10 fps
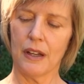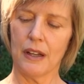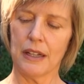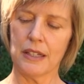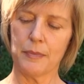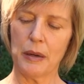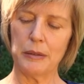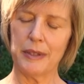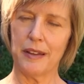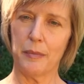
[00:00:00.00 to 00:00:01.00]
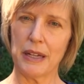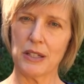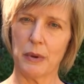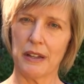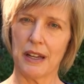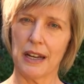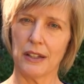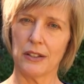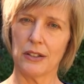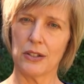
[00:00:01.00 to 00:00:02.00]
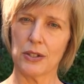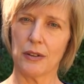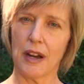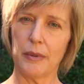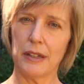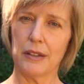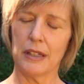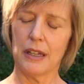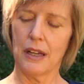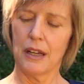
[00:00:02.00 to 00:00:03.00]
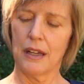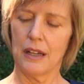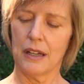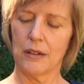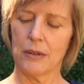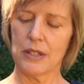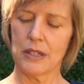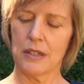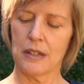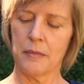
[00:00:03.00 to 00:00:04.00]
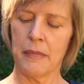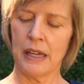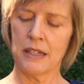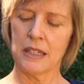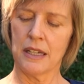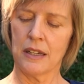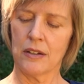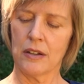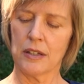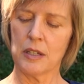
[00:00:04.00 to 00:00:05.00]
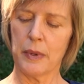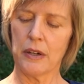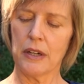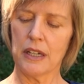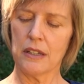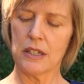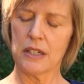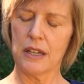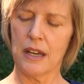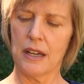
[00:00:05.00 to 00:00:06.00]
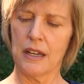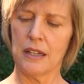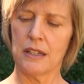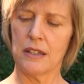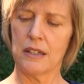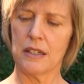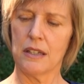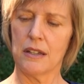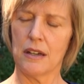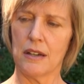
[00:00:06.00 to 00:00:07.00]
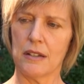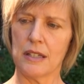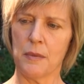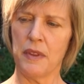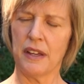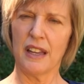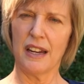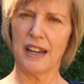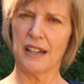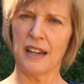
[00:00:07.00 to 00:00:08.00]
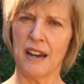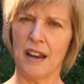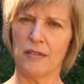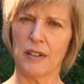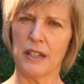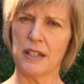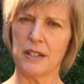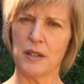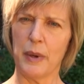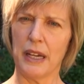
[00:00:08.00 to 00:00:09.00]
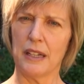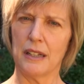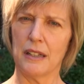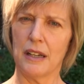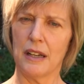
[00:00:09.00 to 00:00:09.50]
That's probably the best way that I could describe it. It was an amazing experience and something that I had never anticipated.